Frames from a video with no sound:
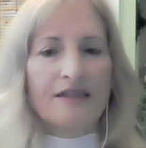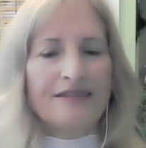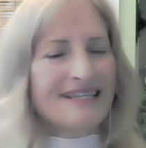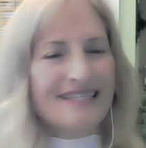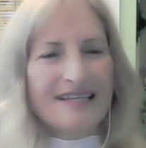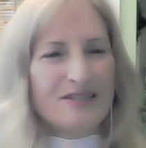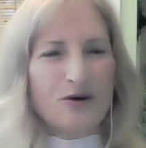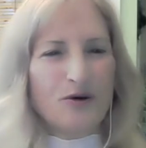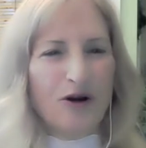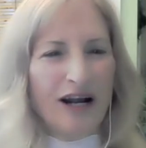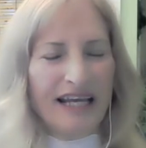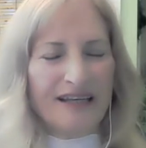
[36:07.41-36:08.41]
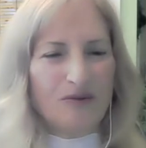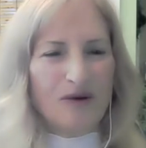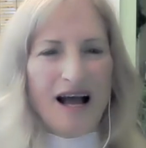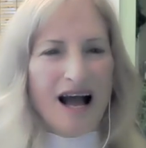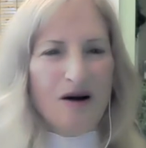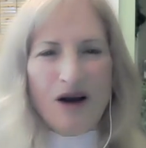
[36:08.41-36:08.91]
that's not so great.
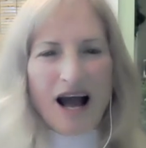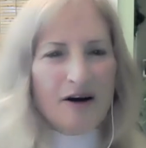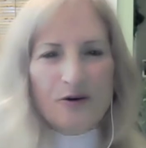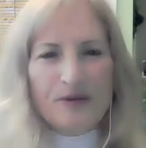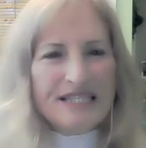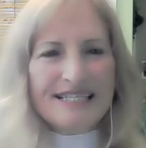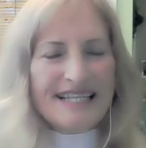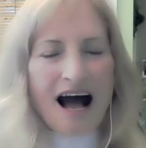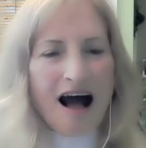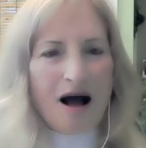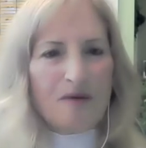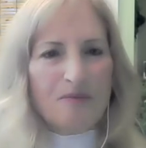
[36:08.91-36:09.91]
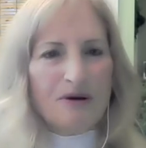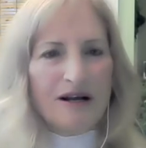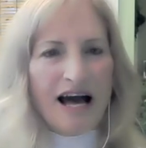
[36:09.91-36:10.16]
How do we stop?